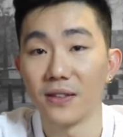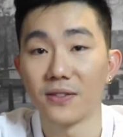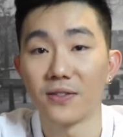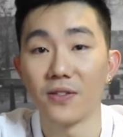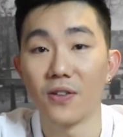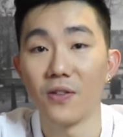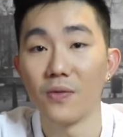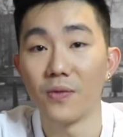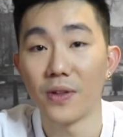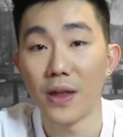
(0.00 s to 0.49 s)

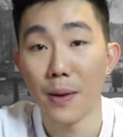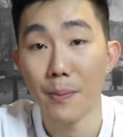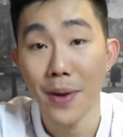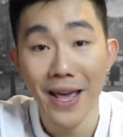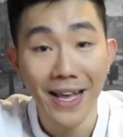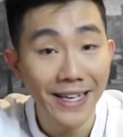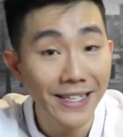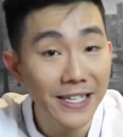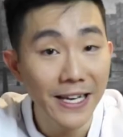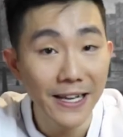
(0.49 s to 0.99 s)
So that
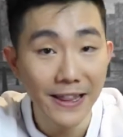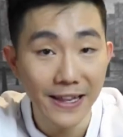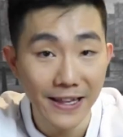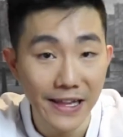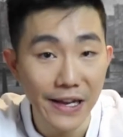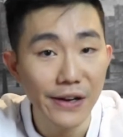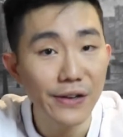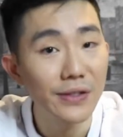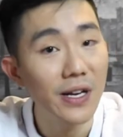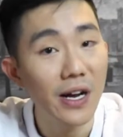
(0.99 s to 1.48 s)
painting thing
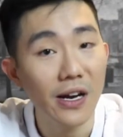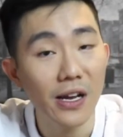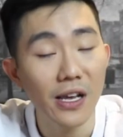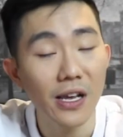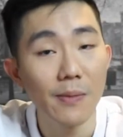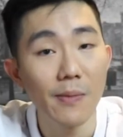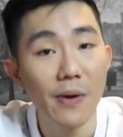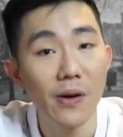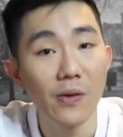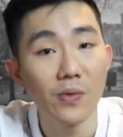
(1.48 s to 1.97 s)
that I was
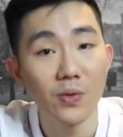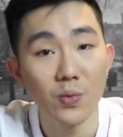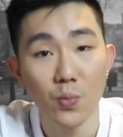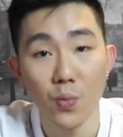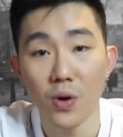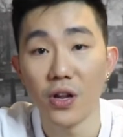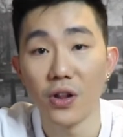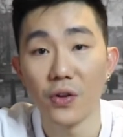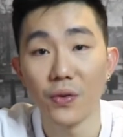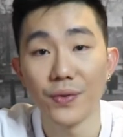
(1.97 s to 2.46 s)
talking about was
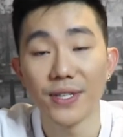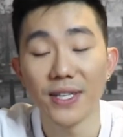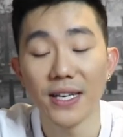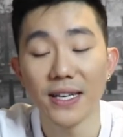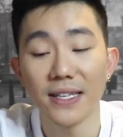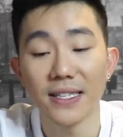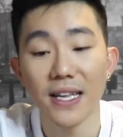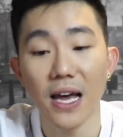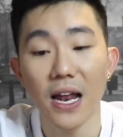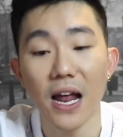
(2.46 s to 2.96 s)
one of those
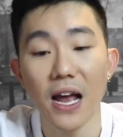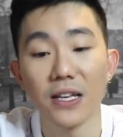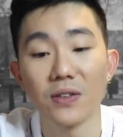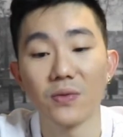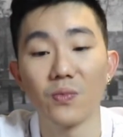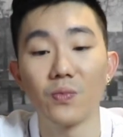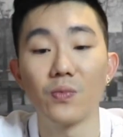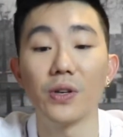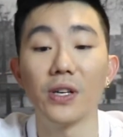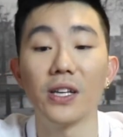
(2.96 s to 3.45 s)
things that has
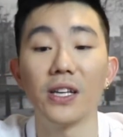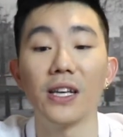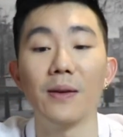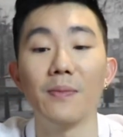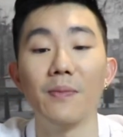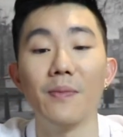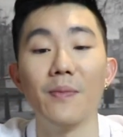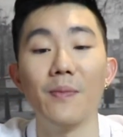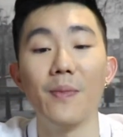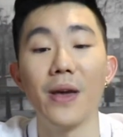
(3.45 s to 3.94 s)

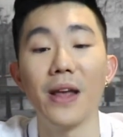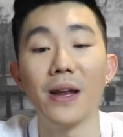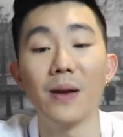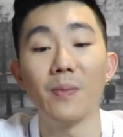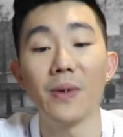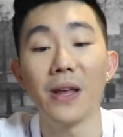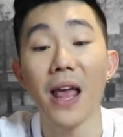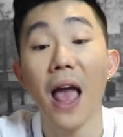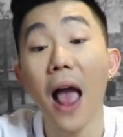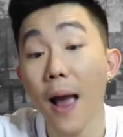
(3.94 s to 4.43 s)
really made
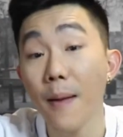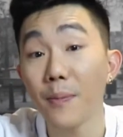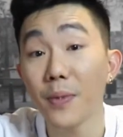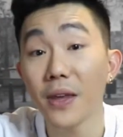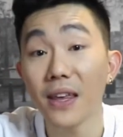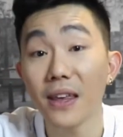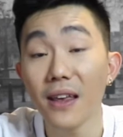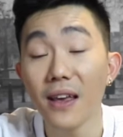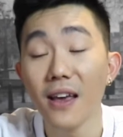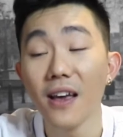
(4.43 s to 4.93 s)
me
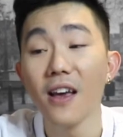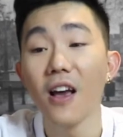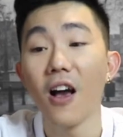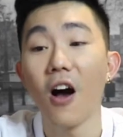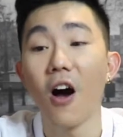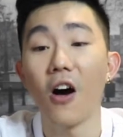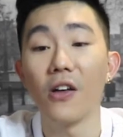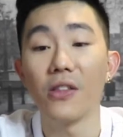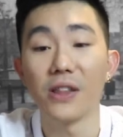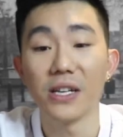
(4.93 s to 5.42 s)
happy
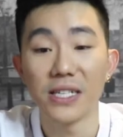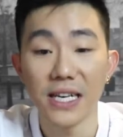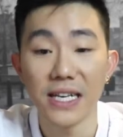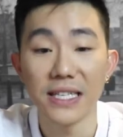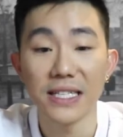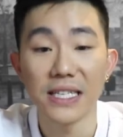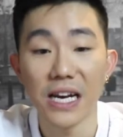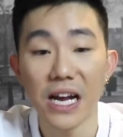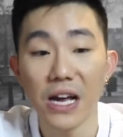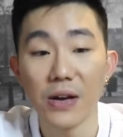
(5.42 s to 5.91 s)
on the
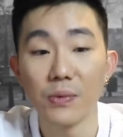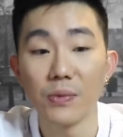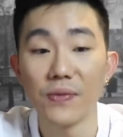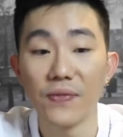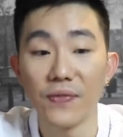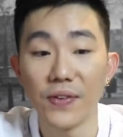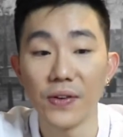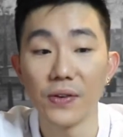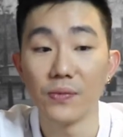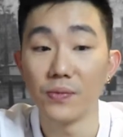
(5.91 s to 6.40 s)
days that I
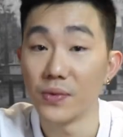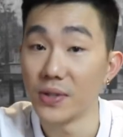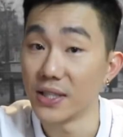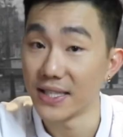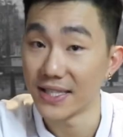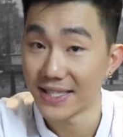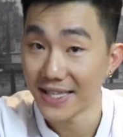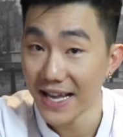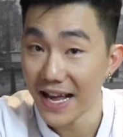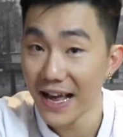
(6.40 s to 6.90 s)
would feel
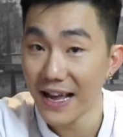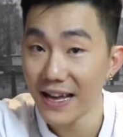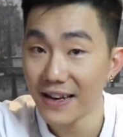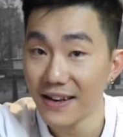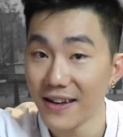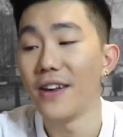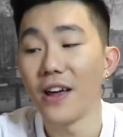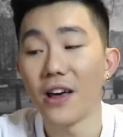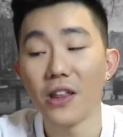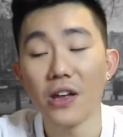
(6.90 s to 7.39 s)
really
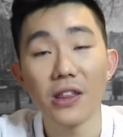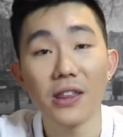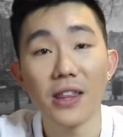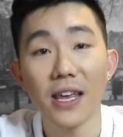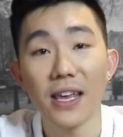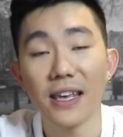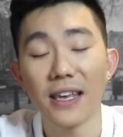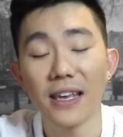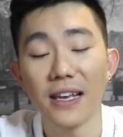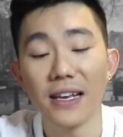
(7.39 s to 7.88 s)
sad. Another
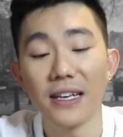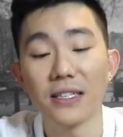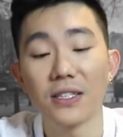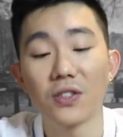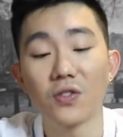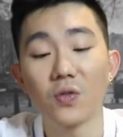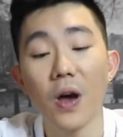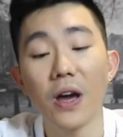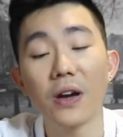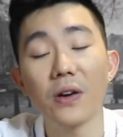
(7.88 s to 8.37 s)
thing is
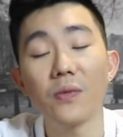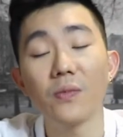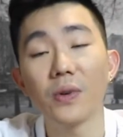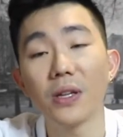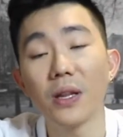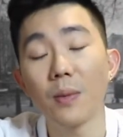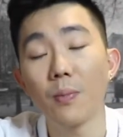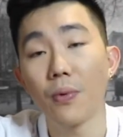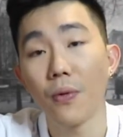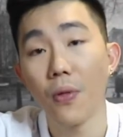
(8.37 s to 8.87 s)
try to
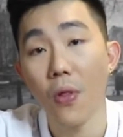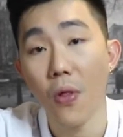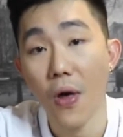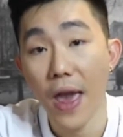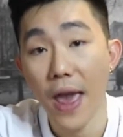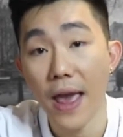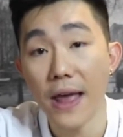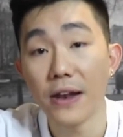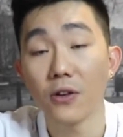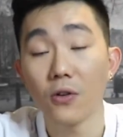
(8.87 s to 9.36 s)
really
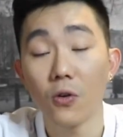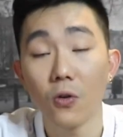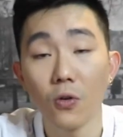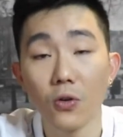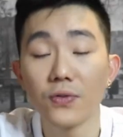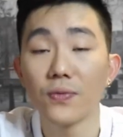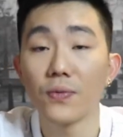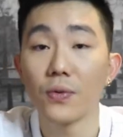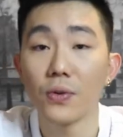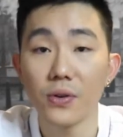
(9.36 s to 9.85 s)
plan
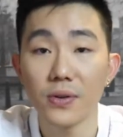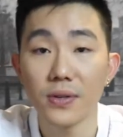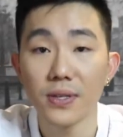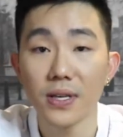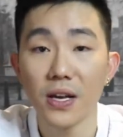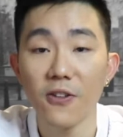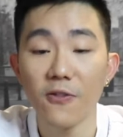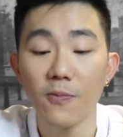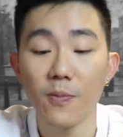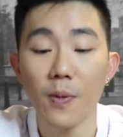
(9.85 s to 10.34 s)
goals for
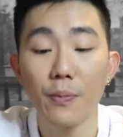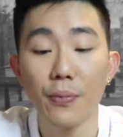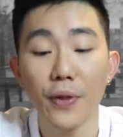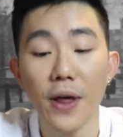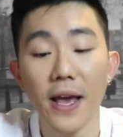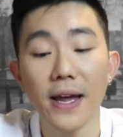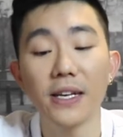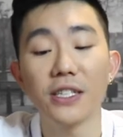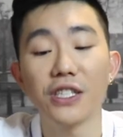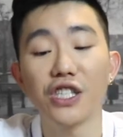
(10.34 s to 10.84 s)
yourself, but
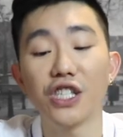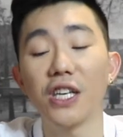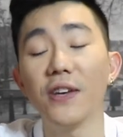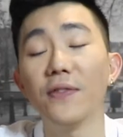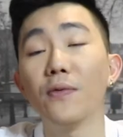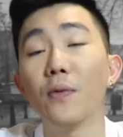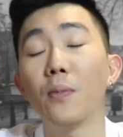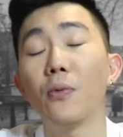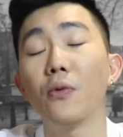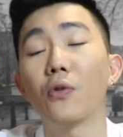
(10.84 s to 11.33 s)
plan
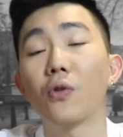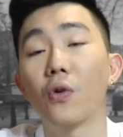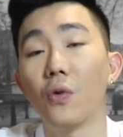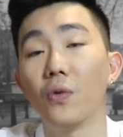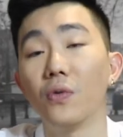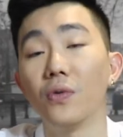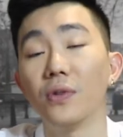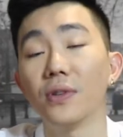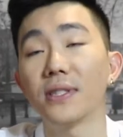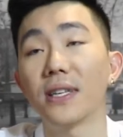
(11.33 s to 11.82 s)
achievable
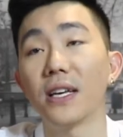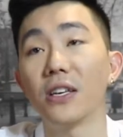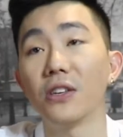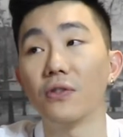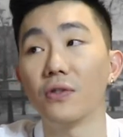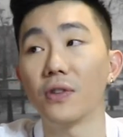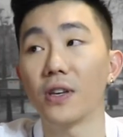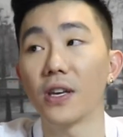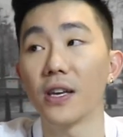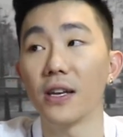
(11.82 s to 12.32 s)
goals that
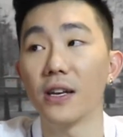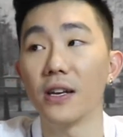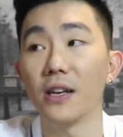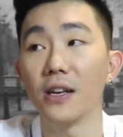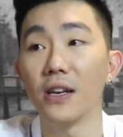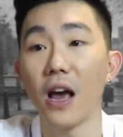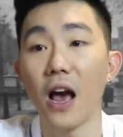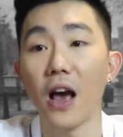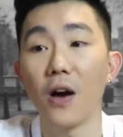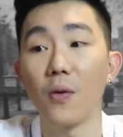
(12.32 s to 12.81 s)
you
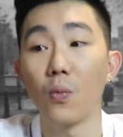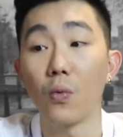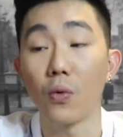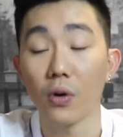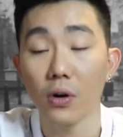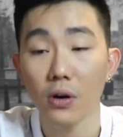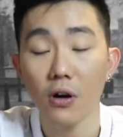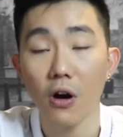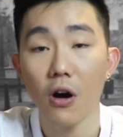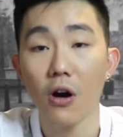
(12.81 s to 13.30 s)
can uh,
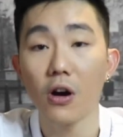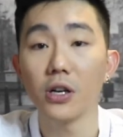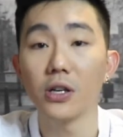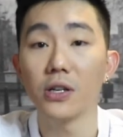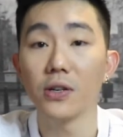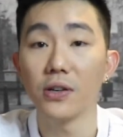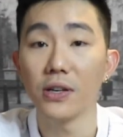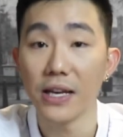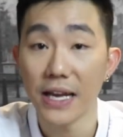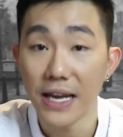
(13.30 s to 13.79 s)
work on
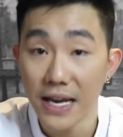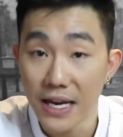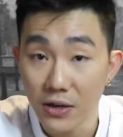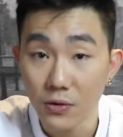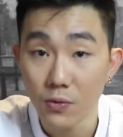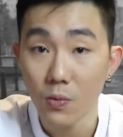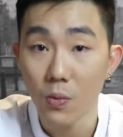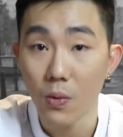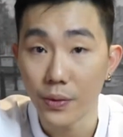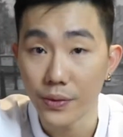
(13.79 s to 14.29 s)

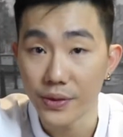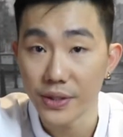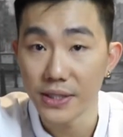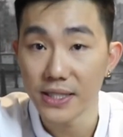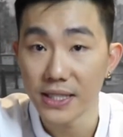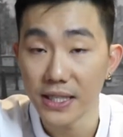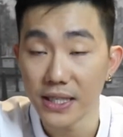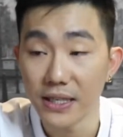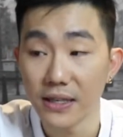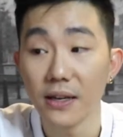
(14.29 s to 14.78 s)
in
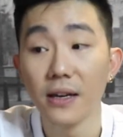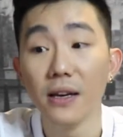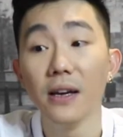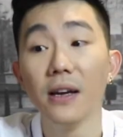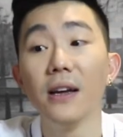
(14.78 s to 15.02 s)
quarantine.